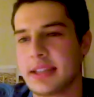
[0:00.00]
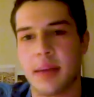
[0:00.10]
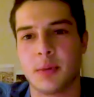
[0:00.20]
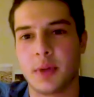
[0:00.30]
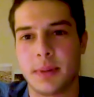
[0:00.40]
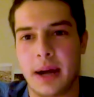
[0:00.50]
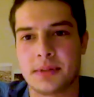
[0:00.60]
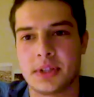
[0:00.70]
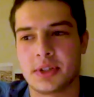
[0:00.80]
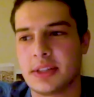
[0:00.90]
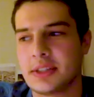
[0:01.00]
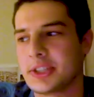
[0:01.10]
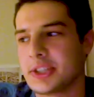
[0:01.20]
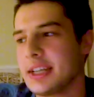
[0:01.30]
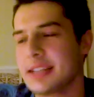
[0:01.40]
His game really pops in
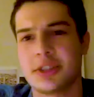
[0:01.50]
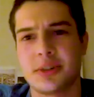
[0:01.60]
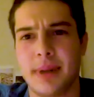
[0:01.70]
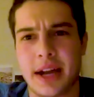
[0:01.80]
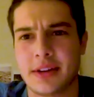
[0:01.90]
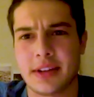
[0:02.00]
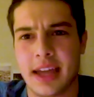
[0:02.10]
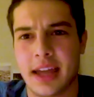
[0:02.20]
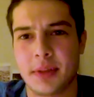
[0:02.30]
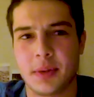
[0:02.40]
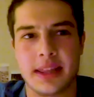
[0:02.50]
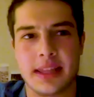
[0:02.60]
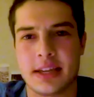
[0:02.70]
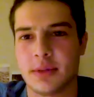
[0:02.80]
transition. He has such a modern game in the way that